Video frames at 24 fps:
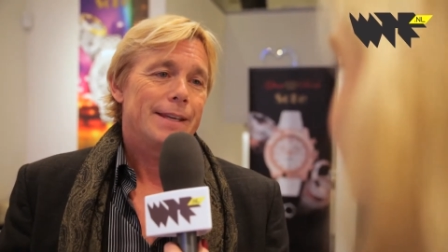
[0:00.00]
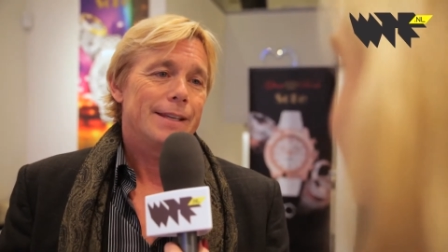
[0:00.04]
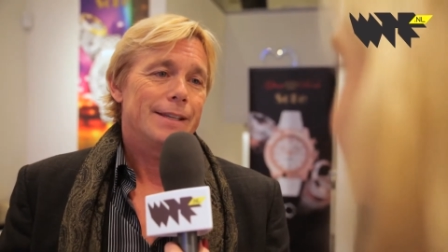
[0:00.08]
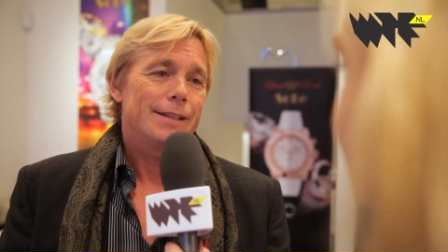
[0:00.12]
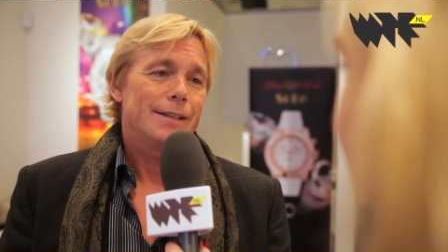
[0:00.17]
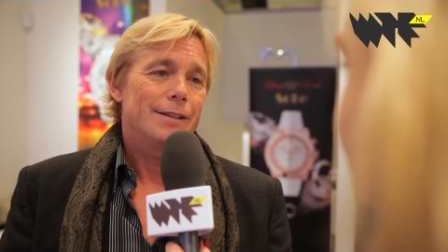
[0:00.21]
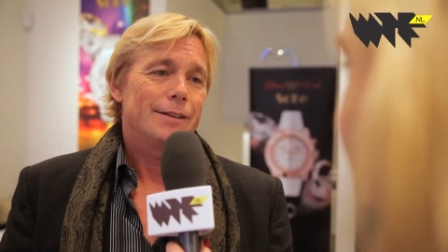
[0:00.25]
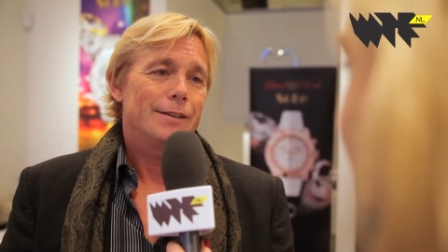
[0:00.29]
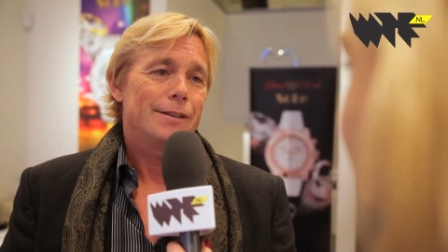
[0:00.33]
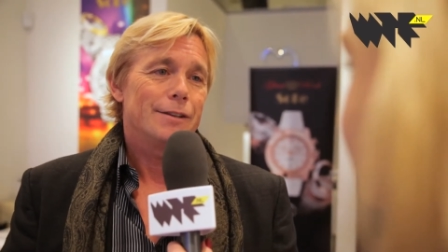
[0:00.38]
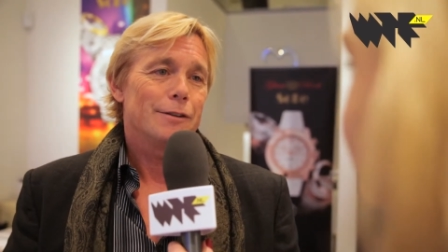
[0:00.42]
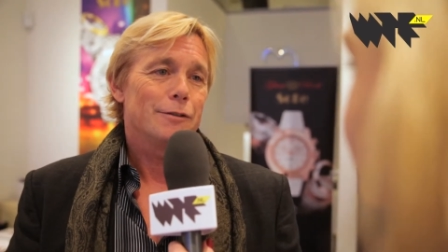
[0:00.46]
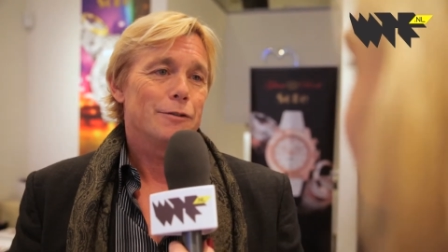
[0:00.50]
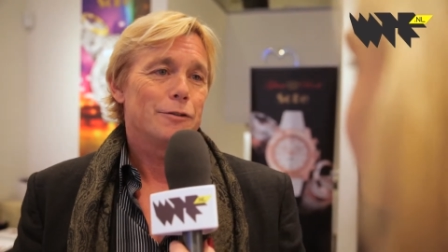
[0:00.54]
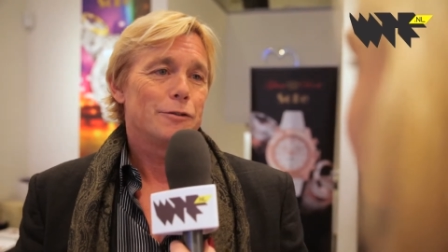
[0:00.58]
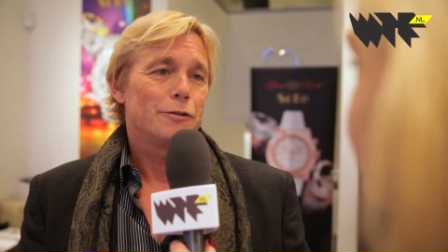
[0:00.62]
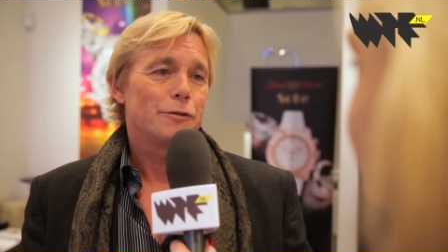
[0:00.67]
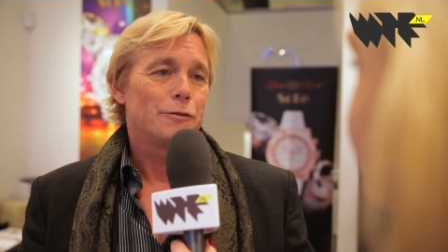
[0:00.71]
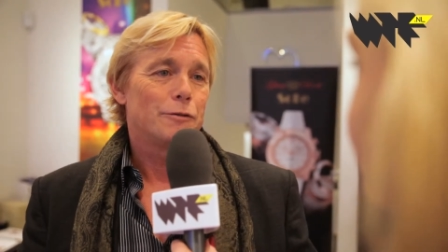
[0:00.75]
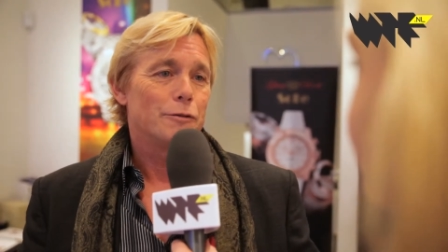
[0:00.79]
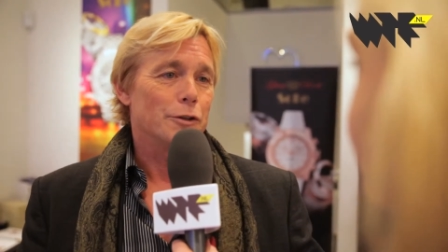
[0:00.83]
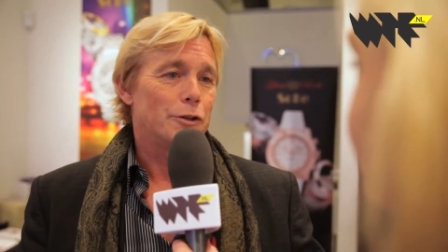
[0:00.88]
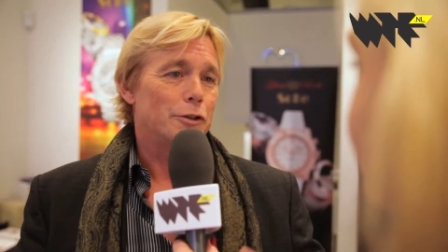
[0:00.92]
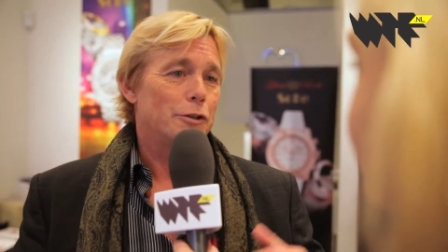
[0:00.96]
there's
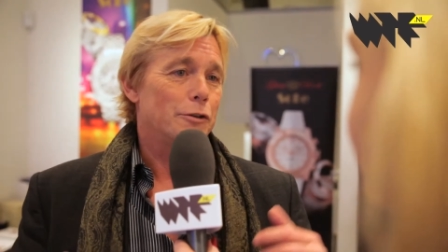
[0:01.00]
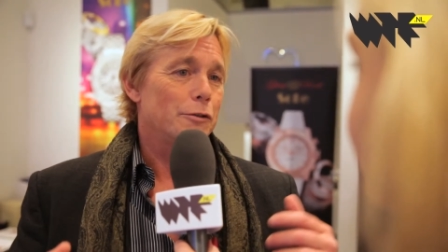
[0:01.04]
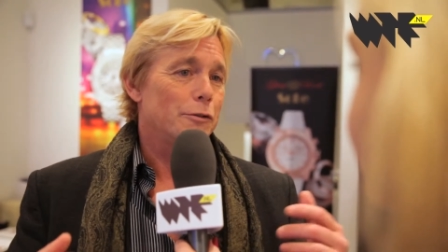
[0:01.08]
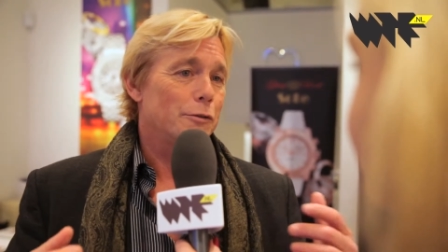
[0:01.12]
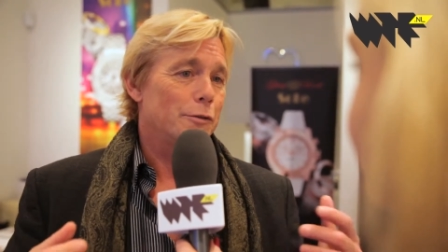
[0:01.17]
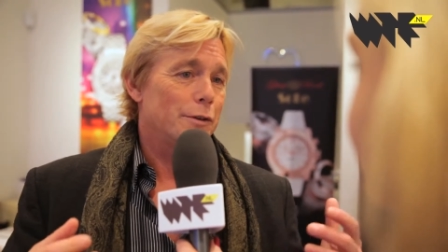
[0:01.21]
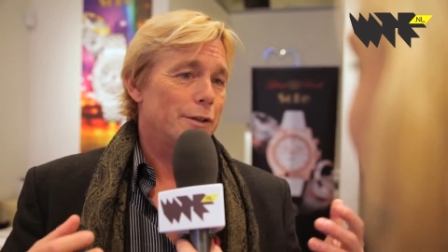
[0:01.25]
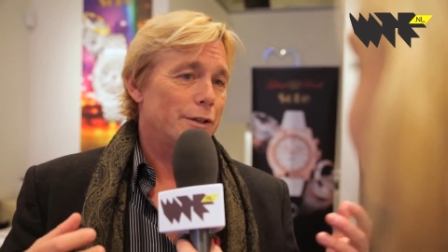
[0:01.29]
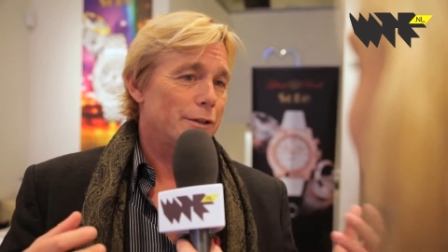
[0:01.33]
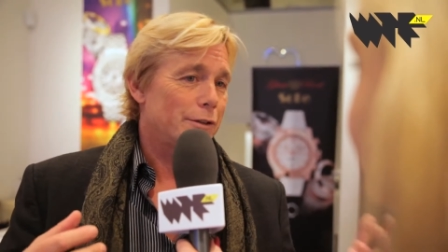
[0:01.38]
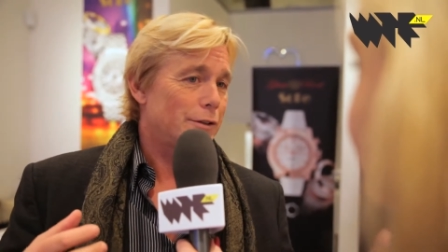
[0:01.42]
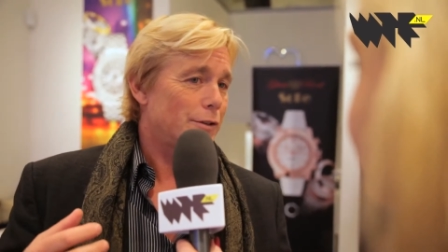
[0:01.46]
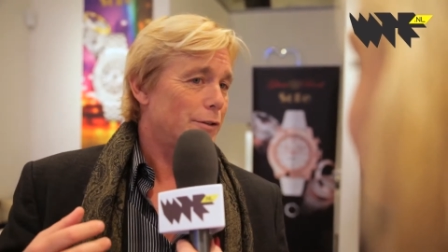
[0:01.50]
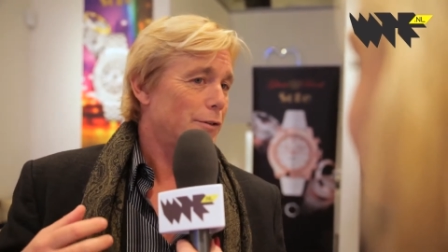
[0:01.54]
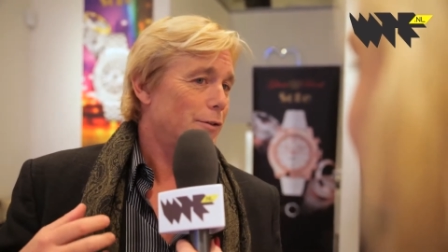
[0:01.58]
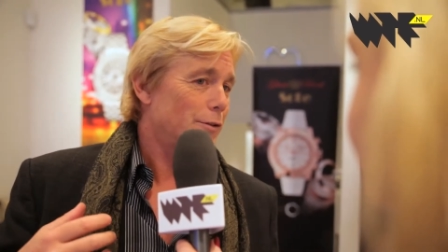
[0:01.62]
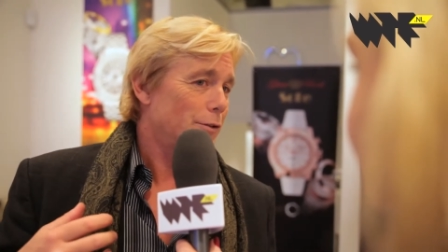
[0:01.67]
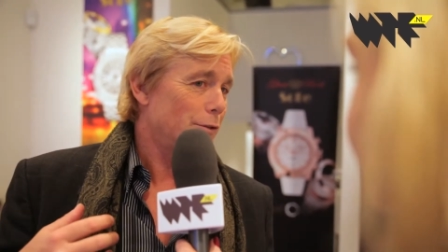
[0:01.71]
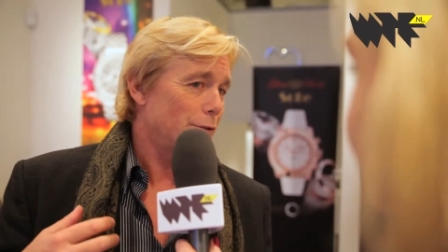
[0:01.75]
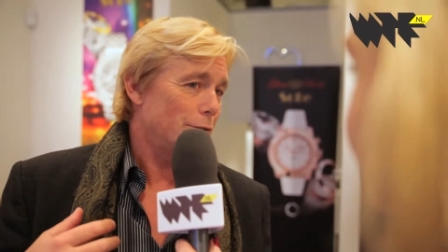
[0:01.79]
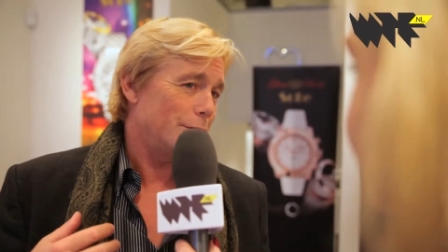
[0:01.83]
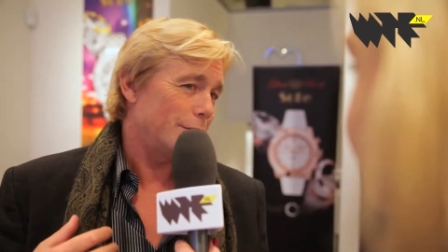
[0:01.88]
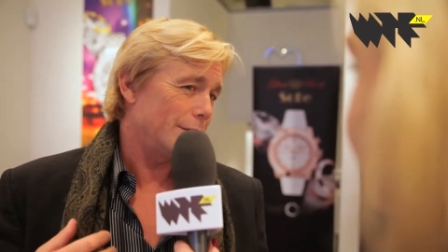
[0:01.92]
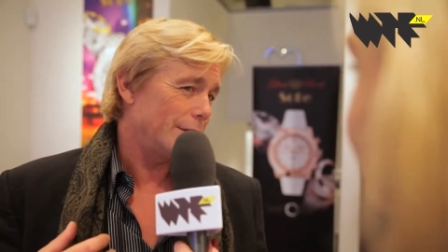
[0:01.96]
gratuitous
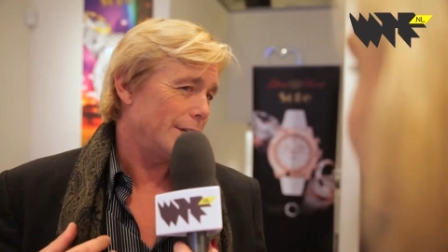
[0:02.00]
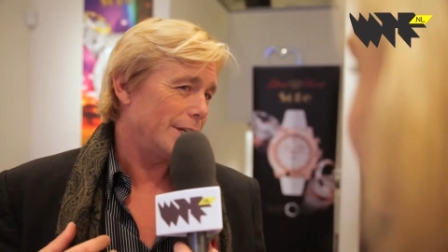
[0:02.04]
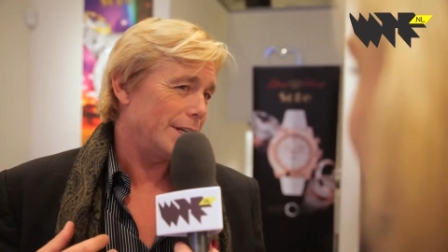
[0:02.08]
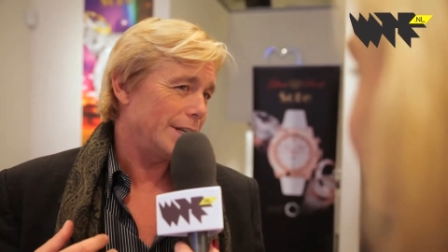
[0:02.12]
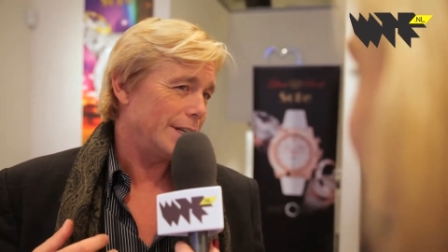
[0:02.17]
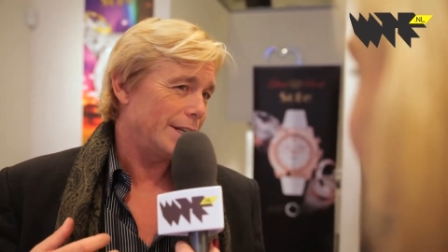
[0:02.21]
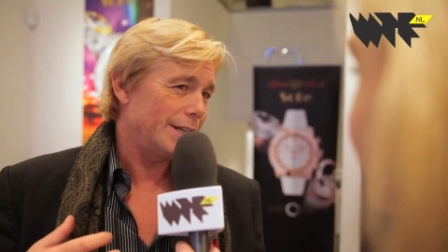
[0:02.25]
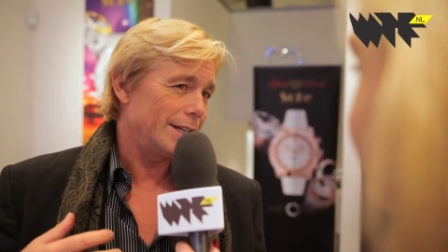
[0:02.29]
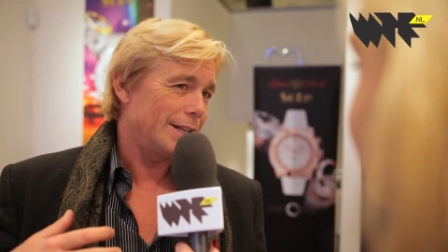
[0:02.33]
nudity,